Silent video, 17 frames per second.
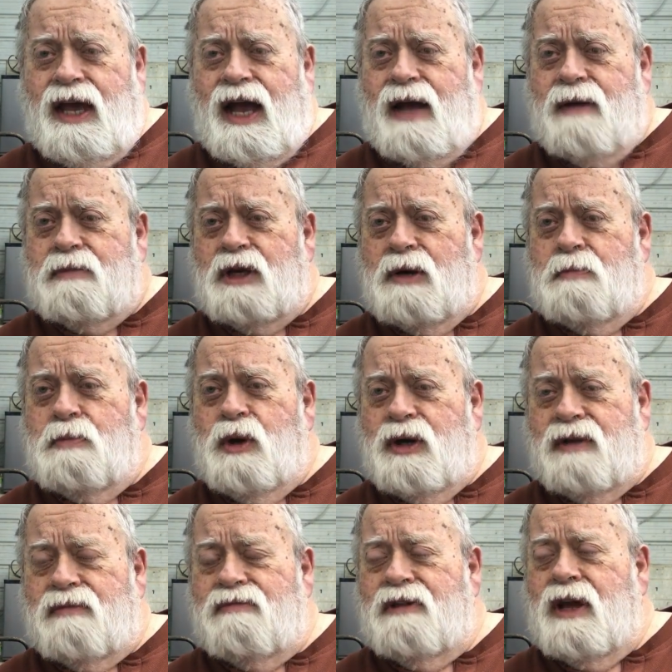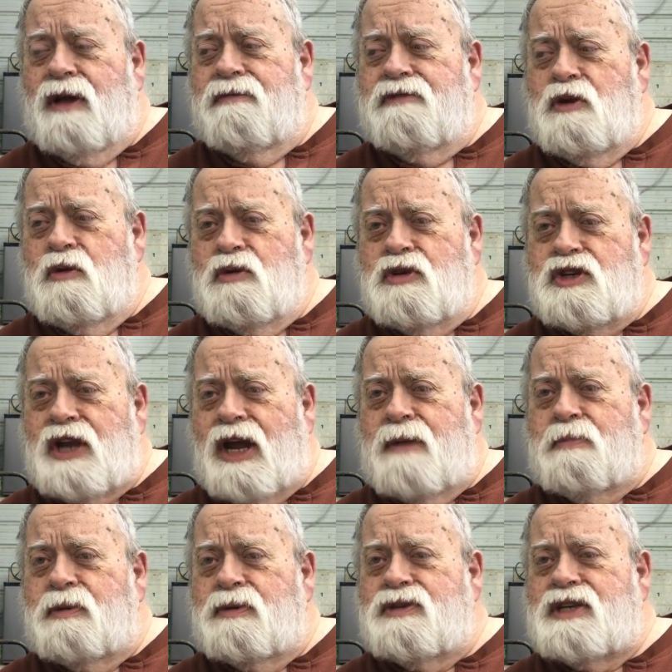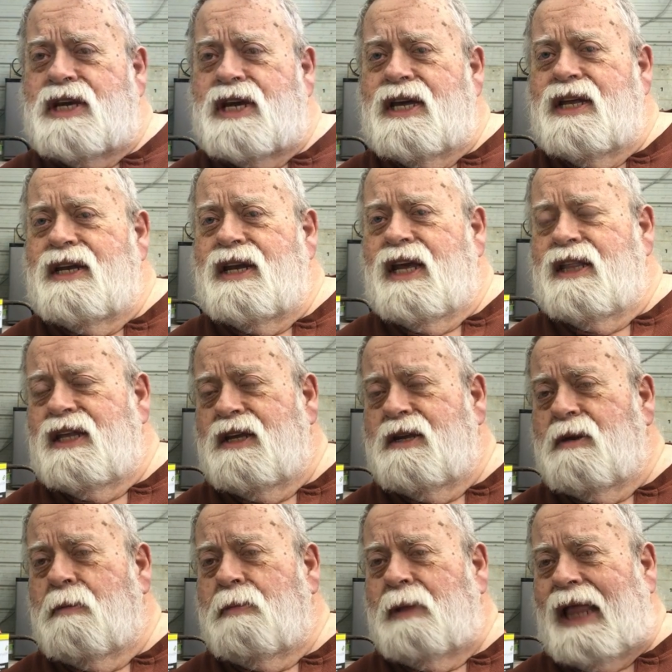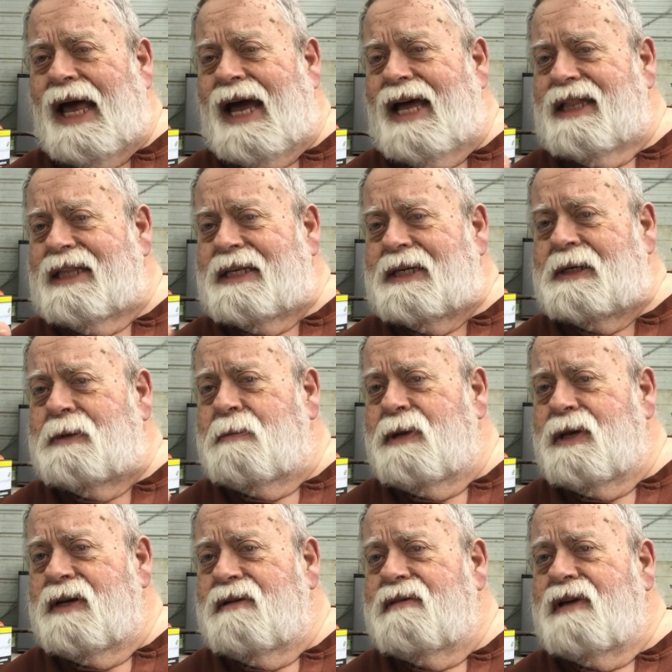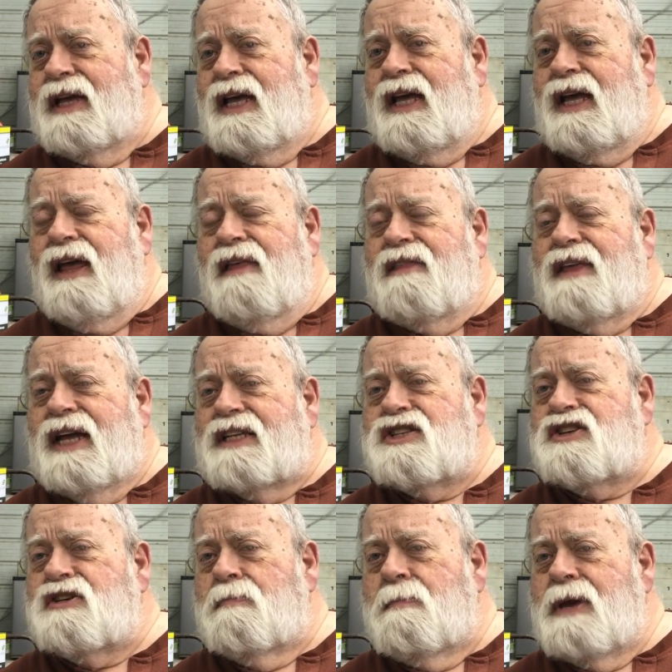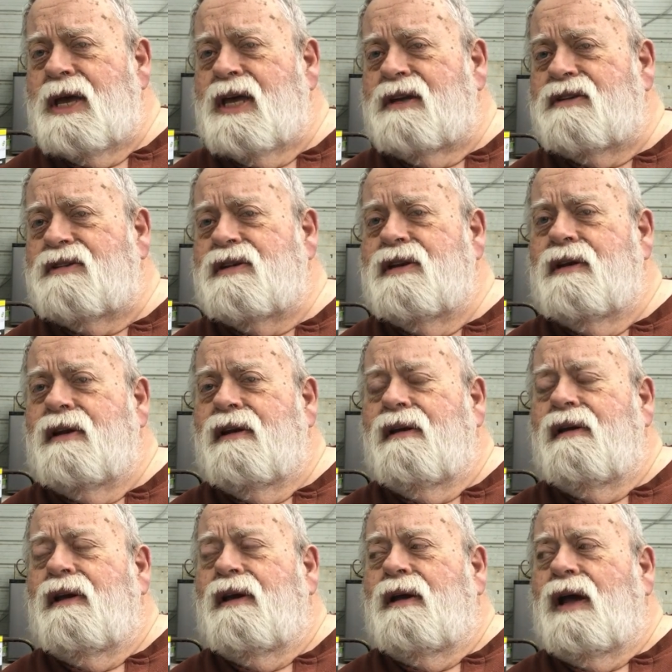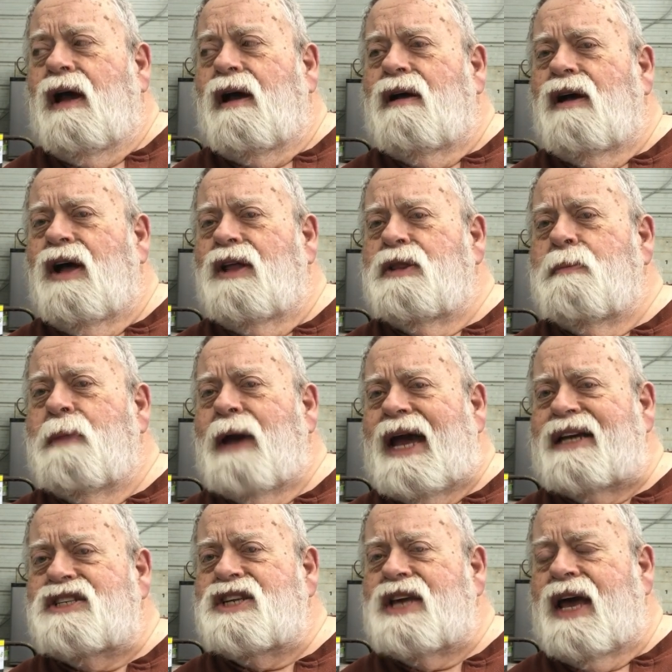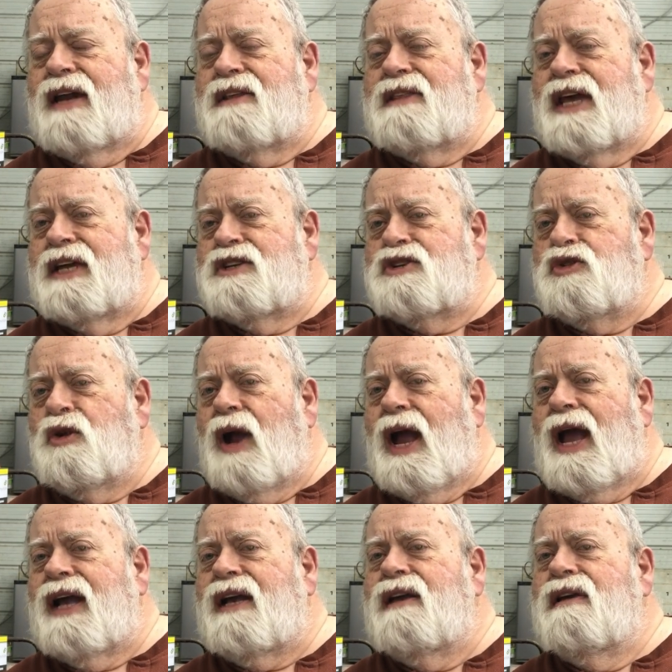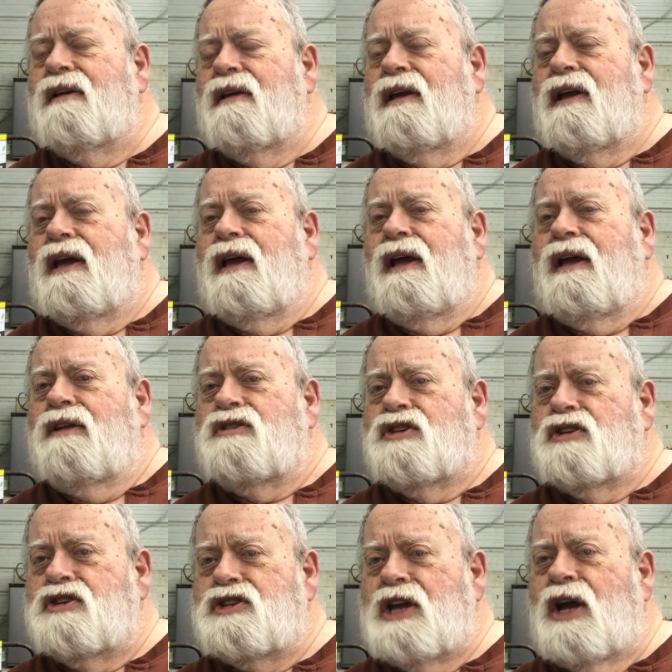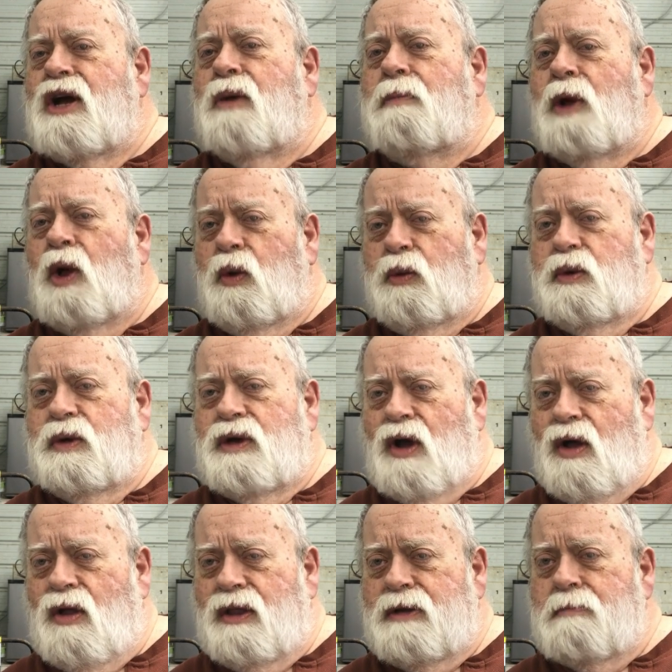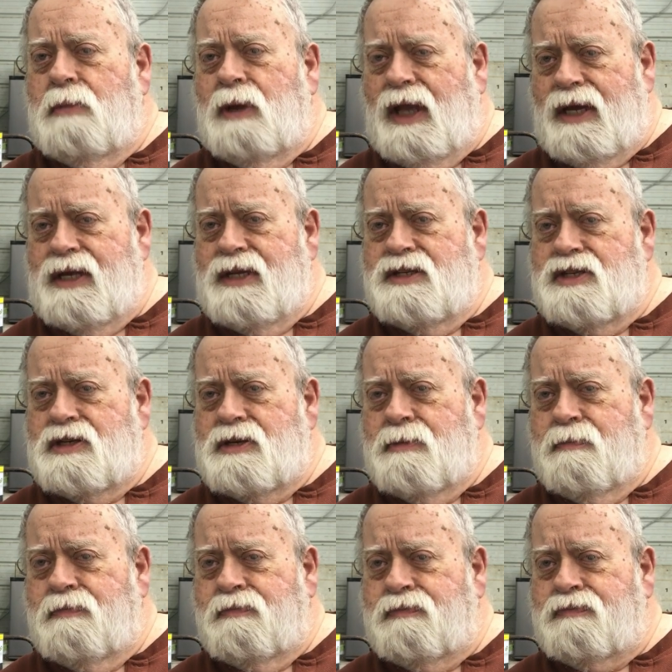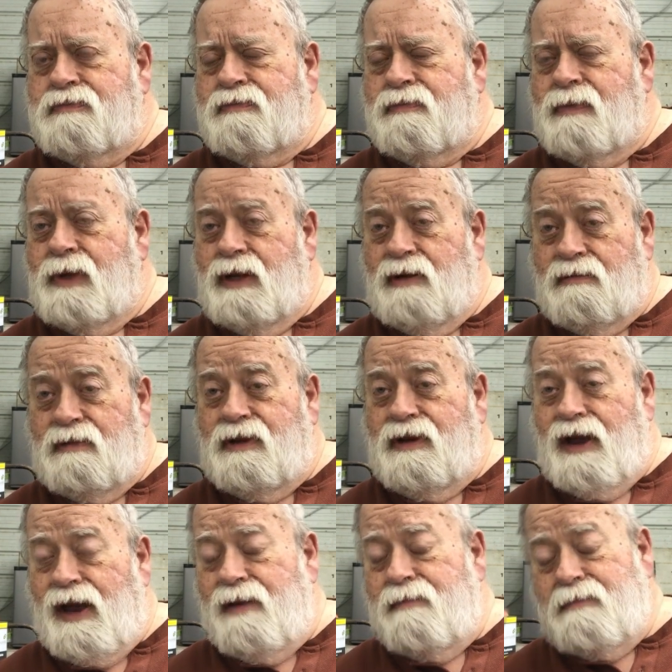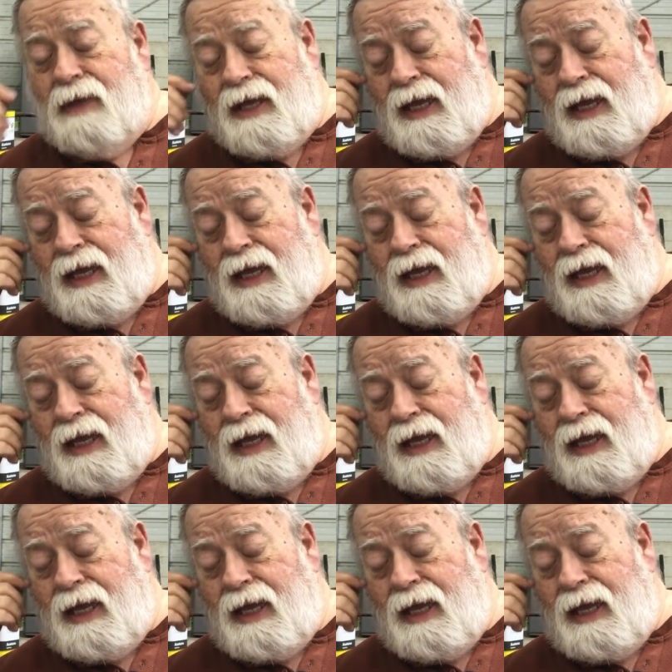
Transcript: I'm going to put a few staples in and then apply a little bit of that cement on the back side of that track, just to help hold it all in place. Okay.